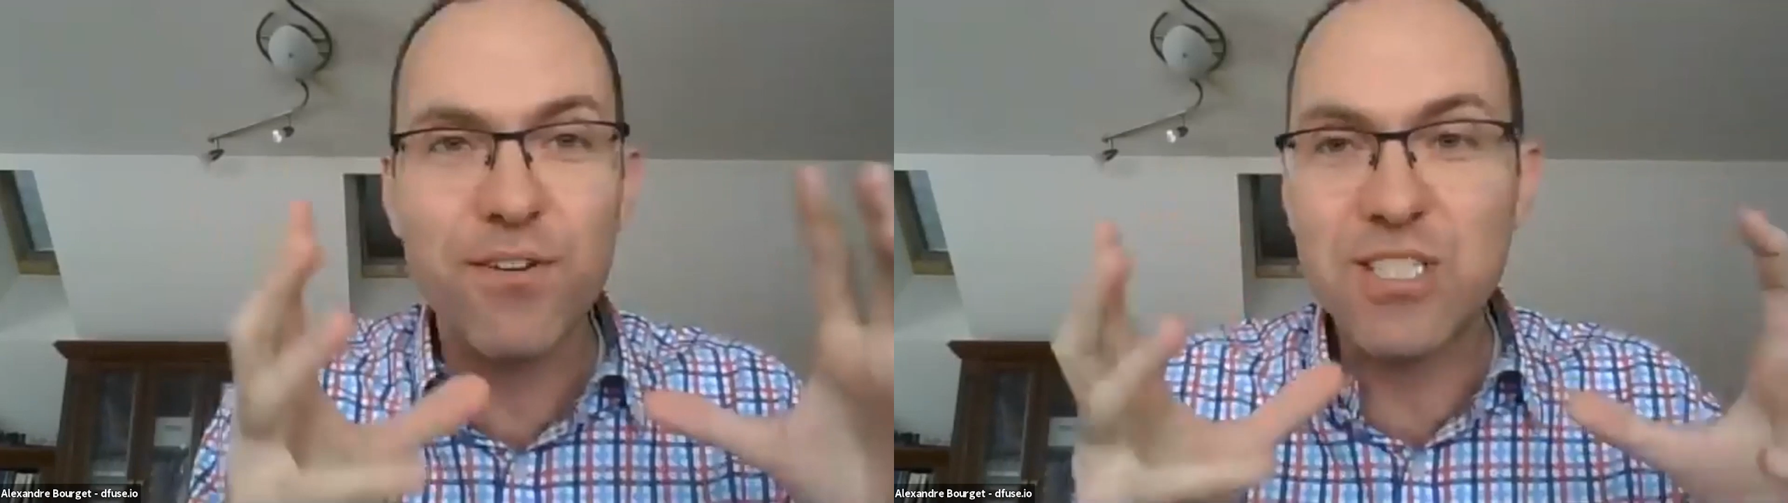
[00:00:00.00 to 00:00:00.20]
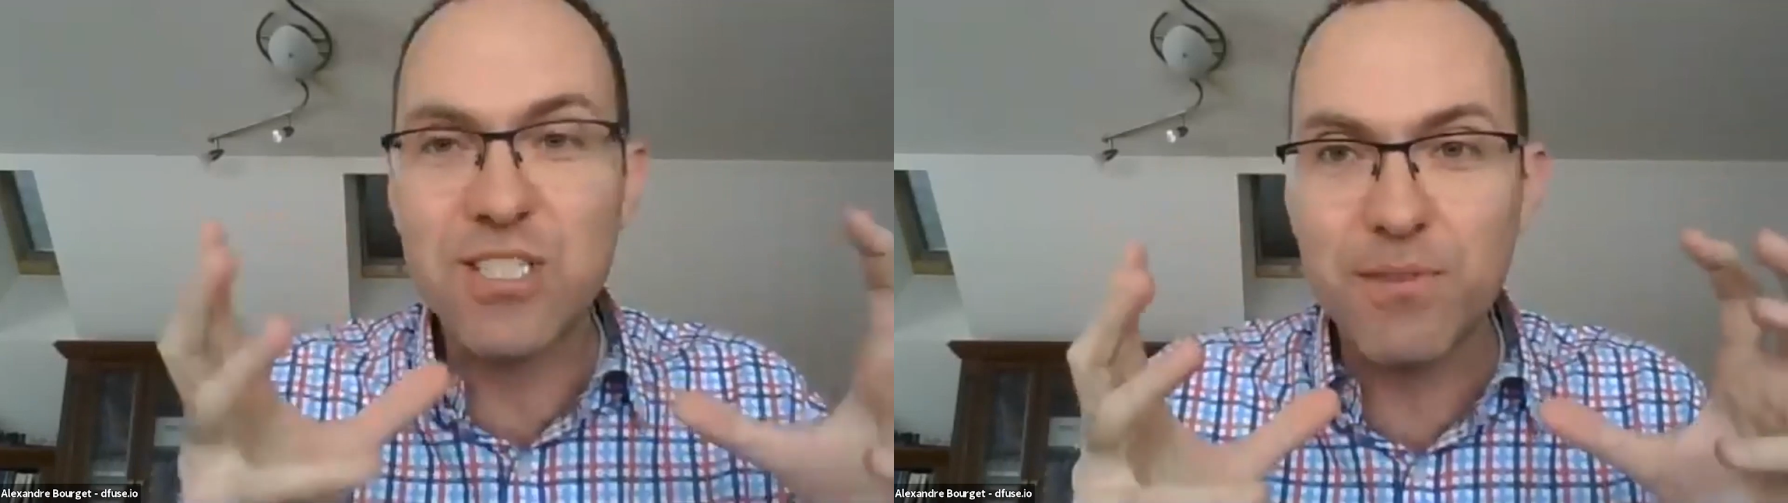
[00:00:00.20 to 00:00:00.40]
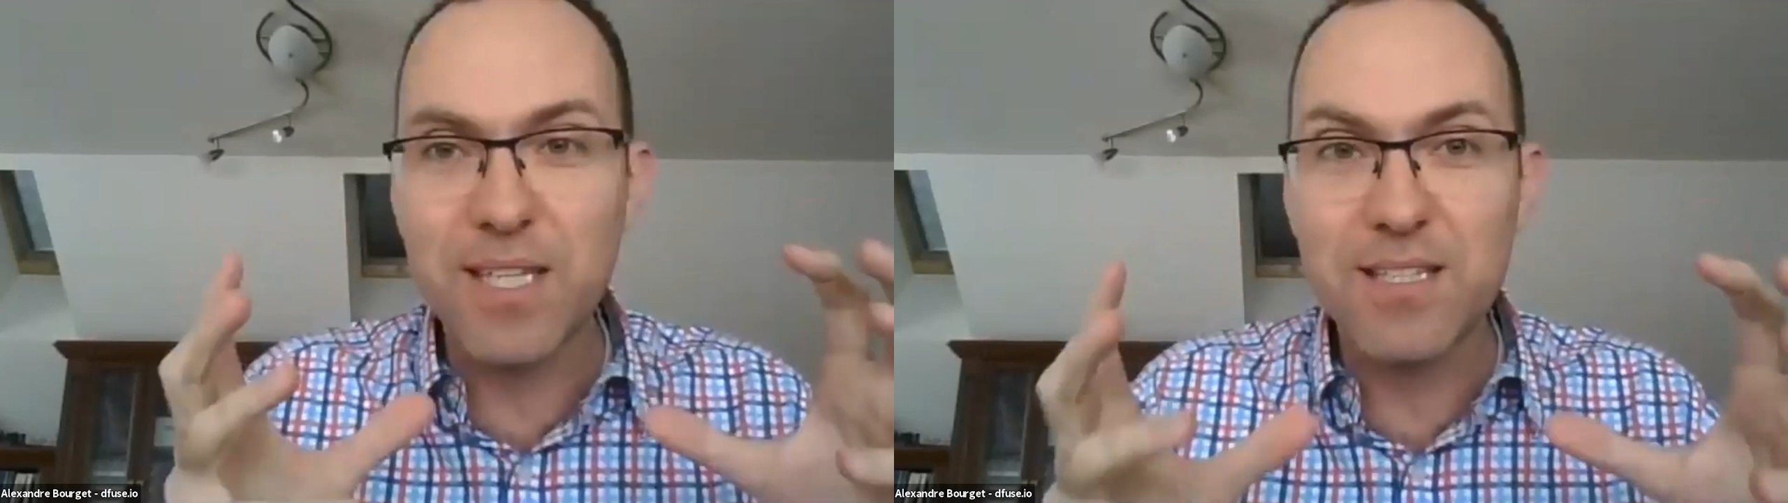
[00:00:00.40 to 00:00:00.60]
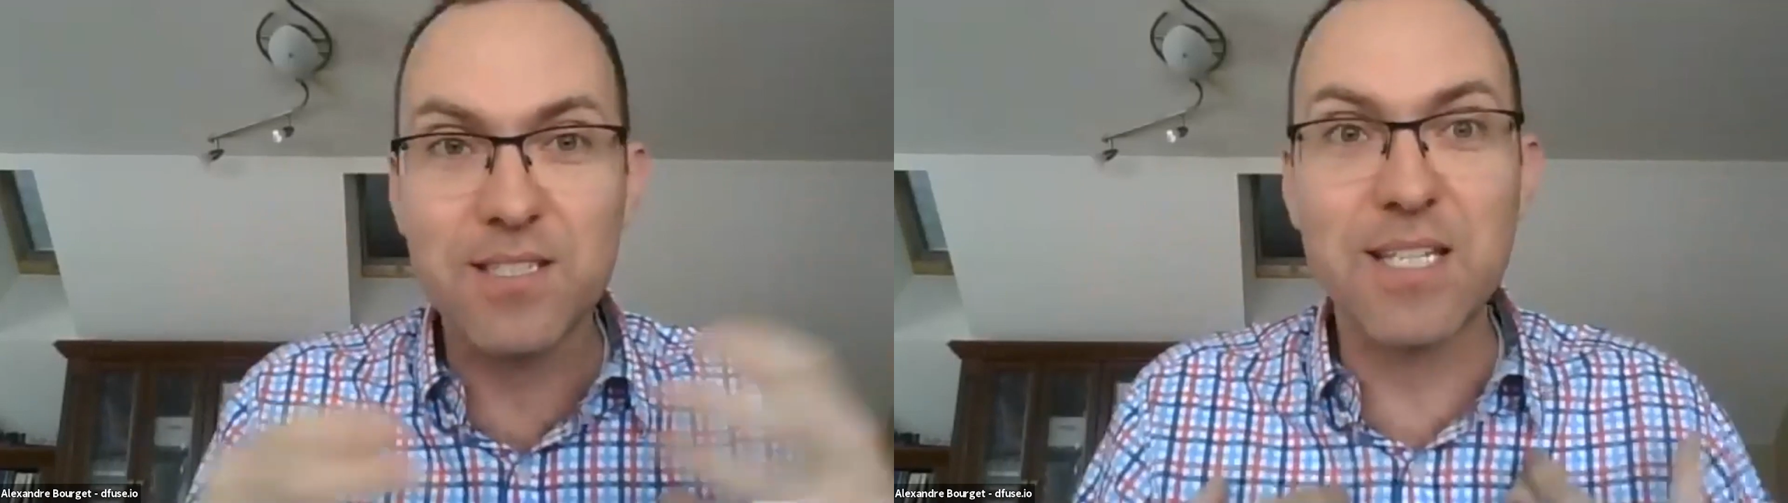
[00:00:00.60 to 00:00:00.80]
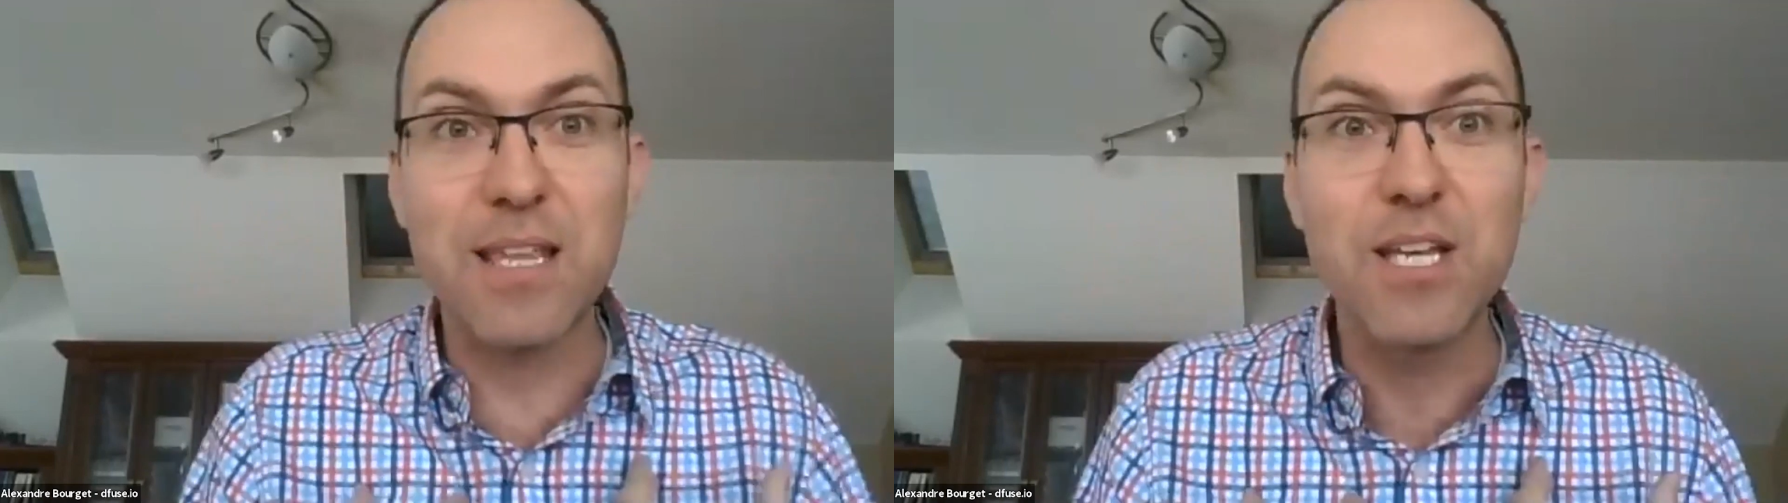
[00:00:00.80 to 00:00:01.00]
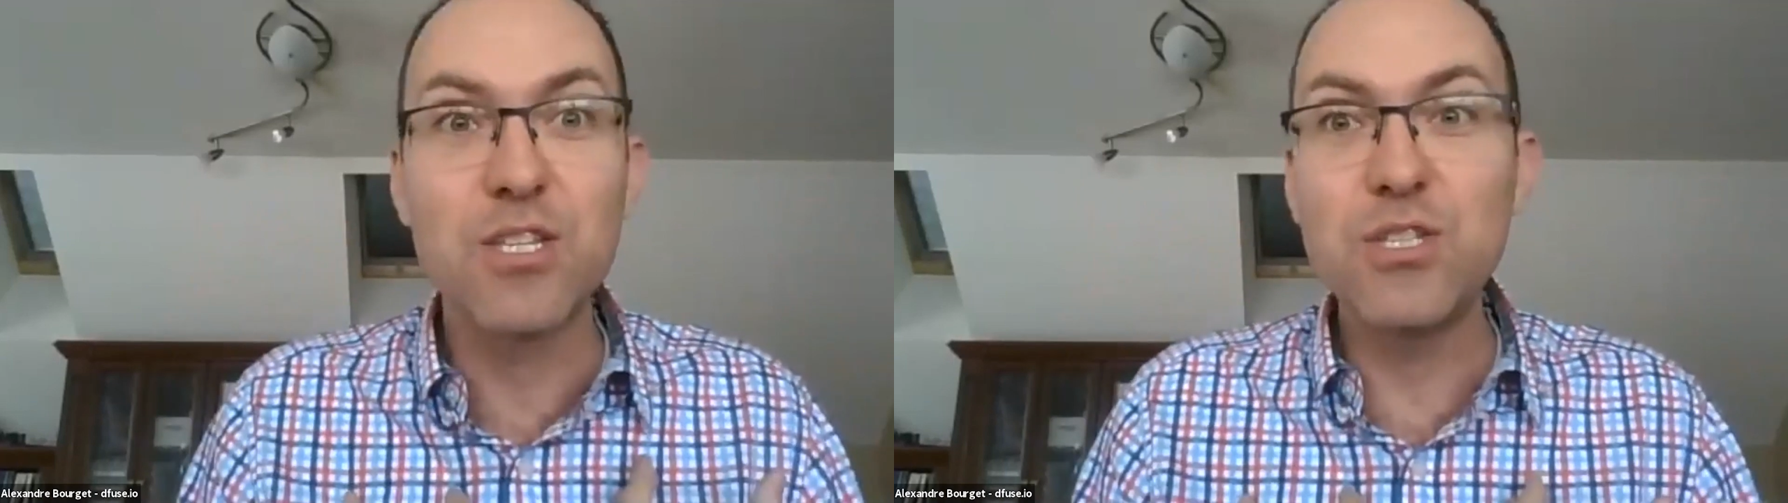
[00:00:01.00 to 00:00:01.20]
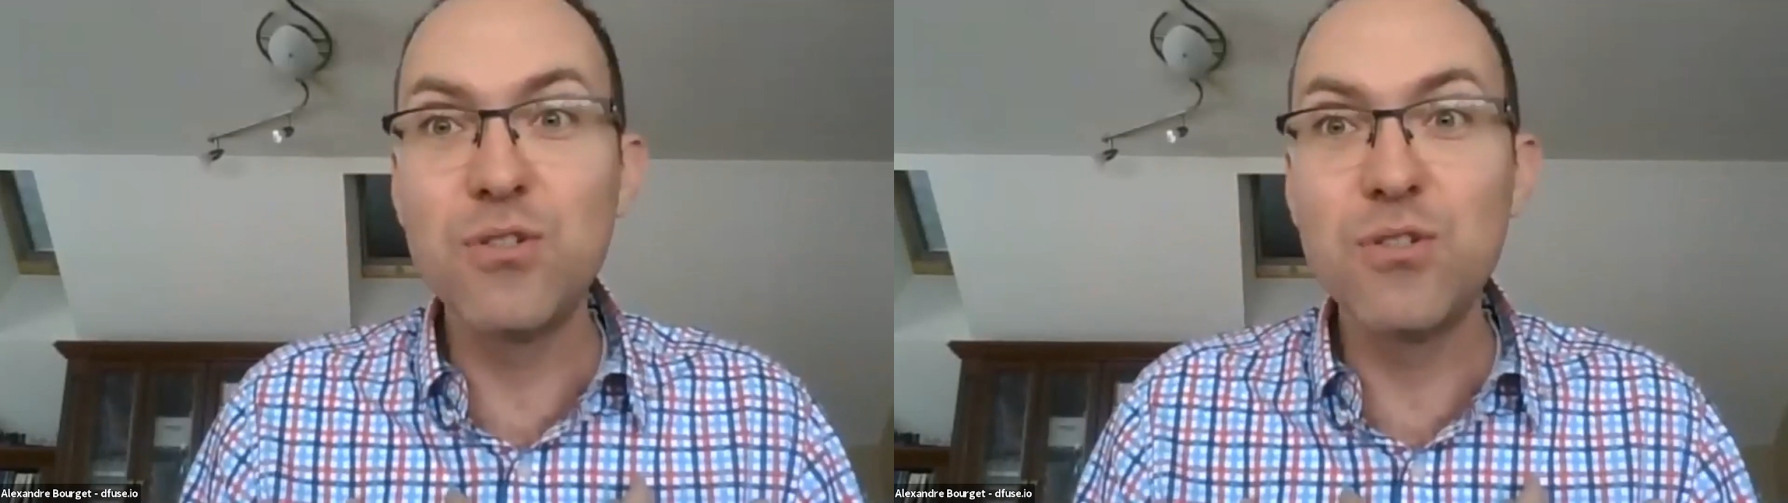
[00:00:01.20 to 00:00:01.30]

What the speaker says: something that the